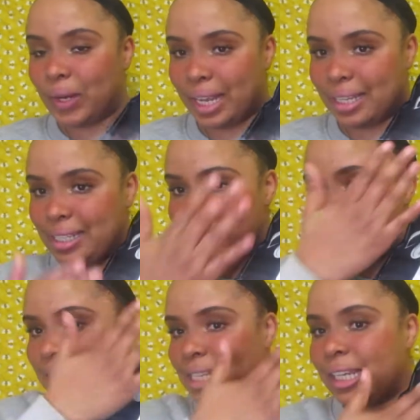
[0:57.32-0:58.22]
it
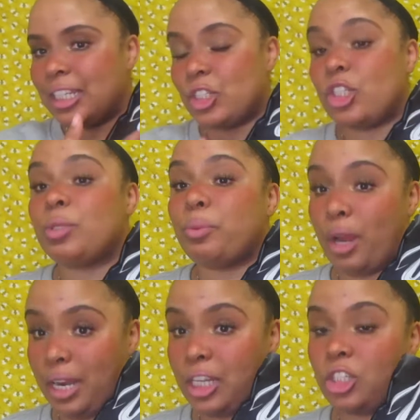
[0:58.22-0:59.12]
is. She's
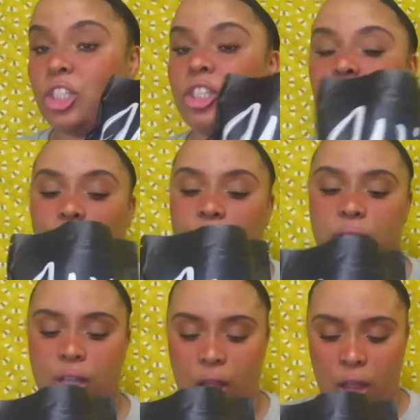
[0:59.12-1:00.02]
pretty, she's
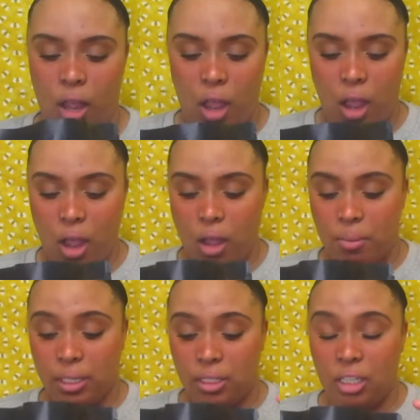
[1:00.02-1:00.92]
cute.
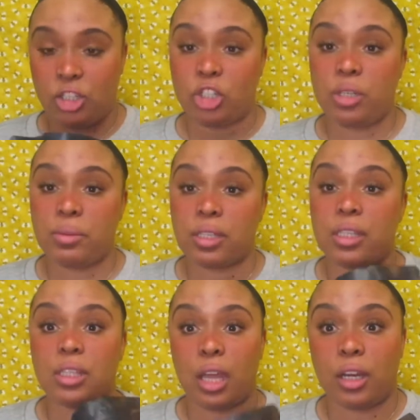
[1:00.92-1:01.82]
It's a cheap
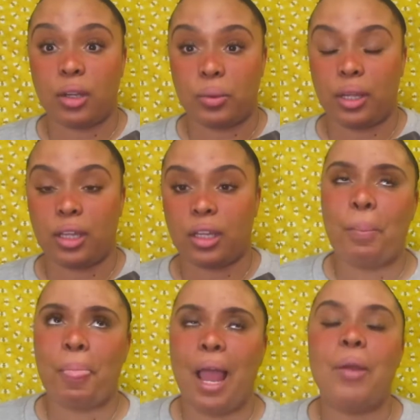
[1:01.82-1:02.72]
synthetic wig.
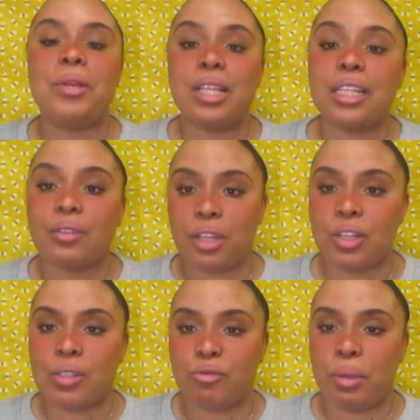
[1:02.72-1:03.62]
I really like the
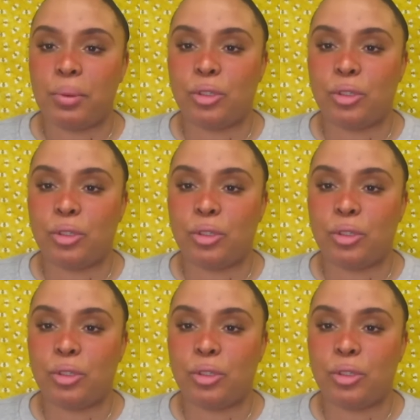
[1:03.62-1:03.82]
videos of people